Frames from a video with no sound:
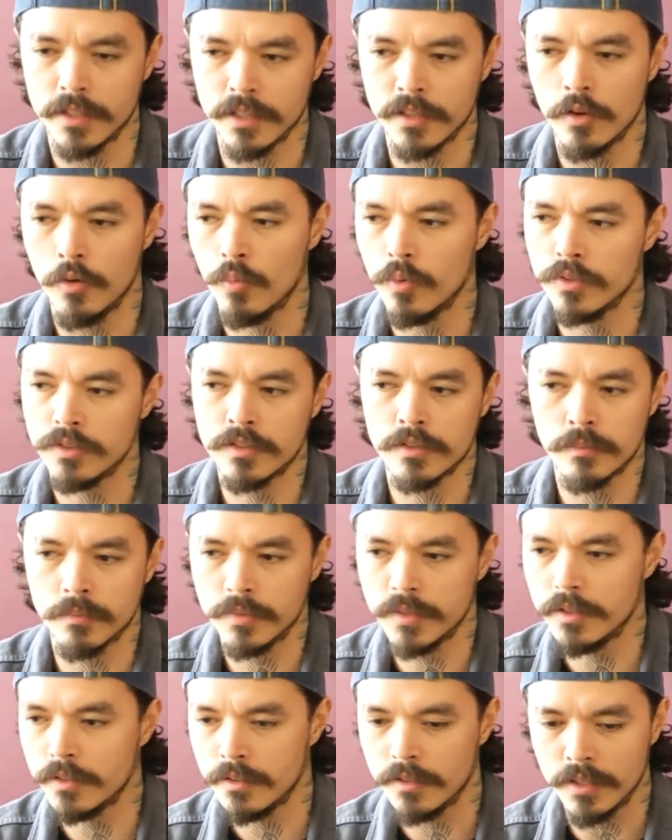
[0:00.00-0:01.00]
I don't want
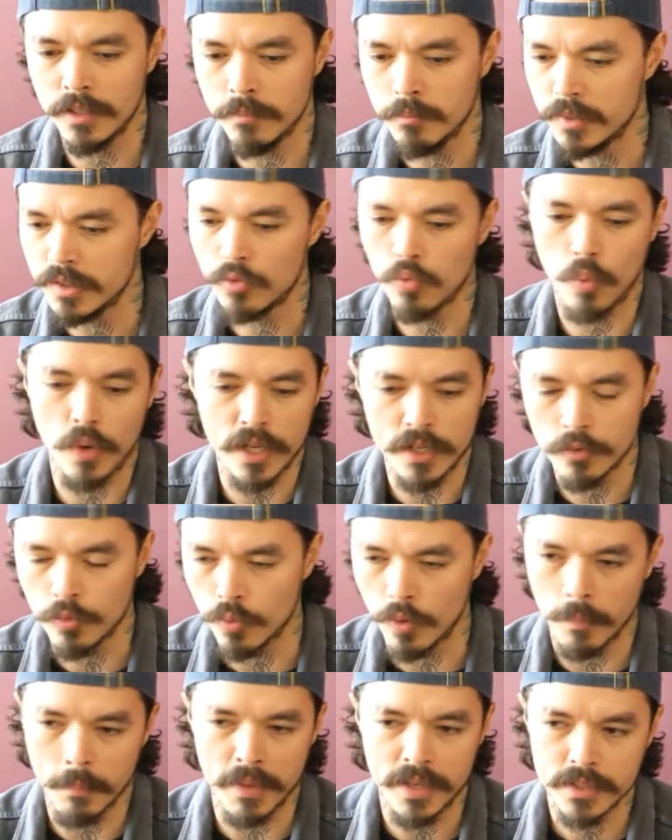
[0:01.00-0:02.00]
something in between
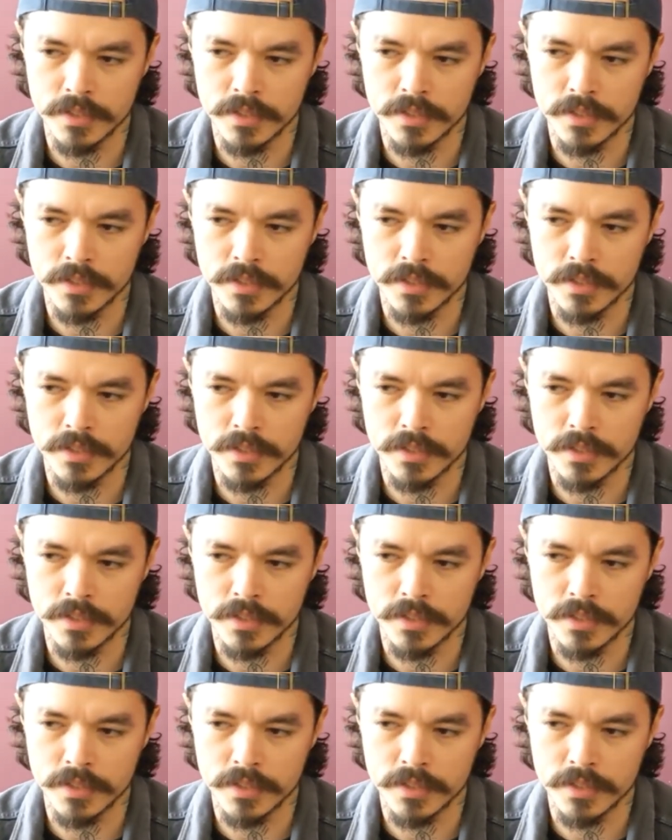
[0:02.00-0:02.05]
or a